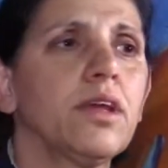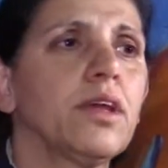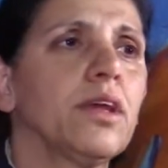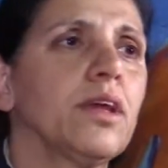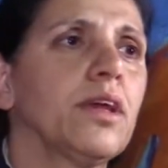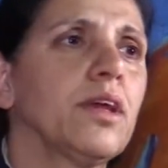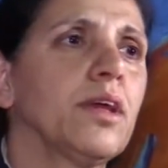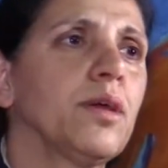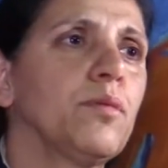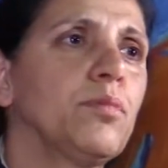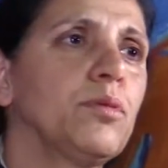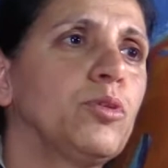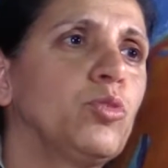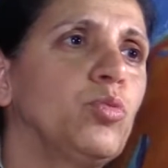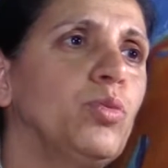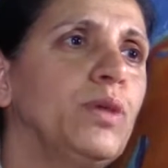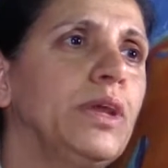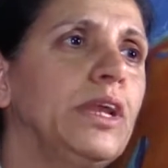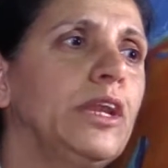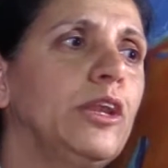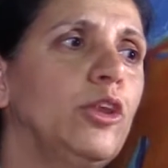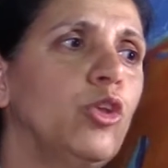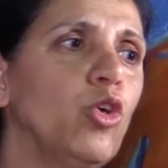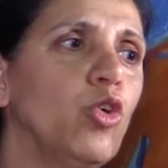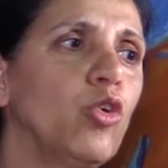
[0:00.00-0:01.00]

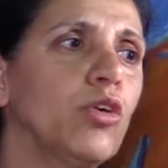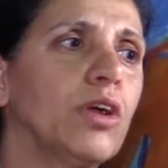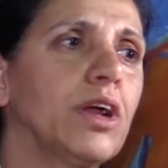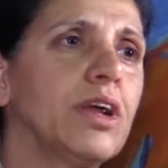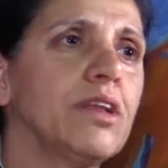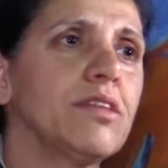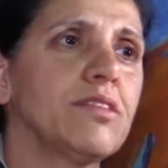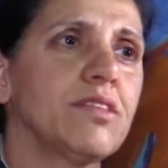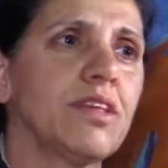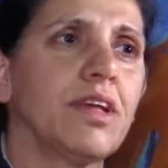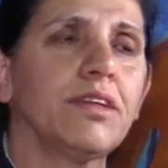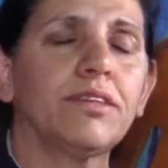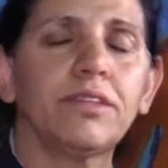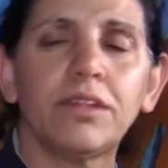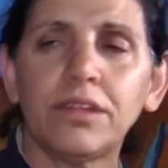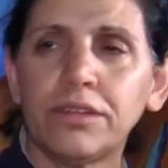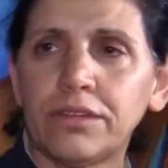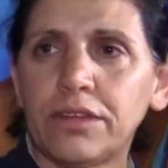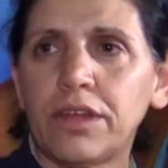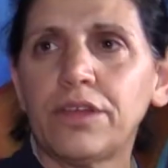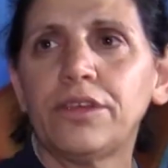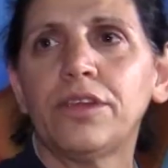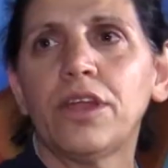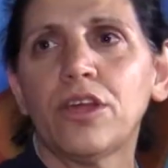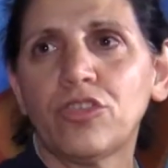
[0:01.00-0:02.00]
between locals and
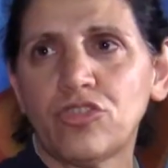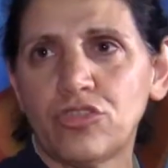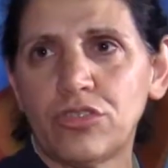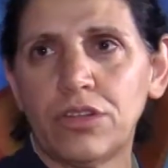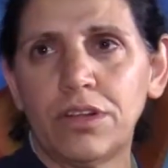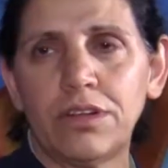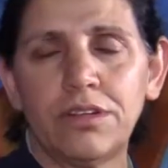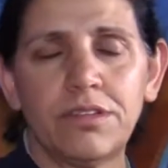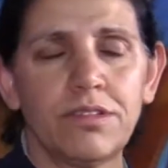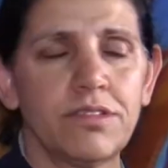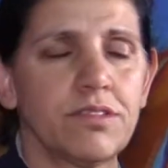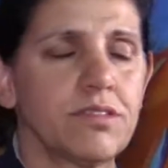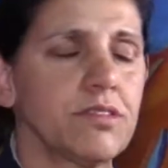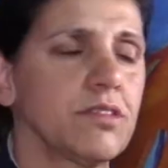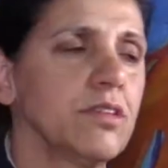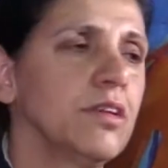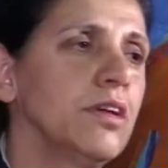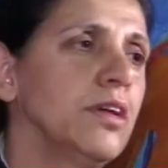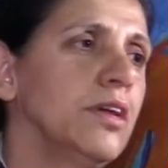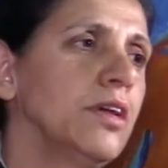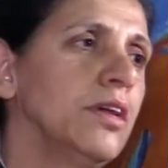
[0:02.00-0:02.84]
internationals.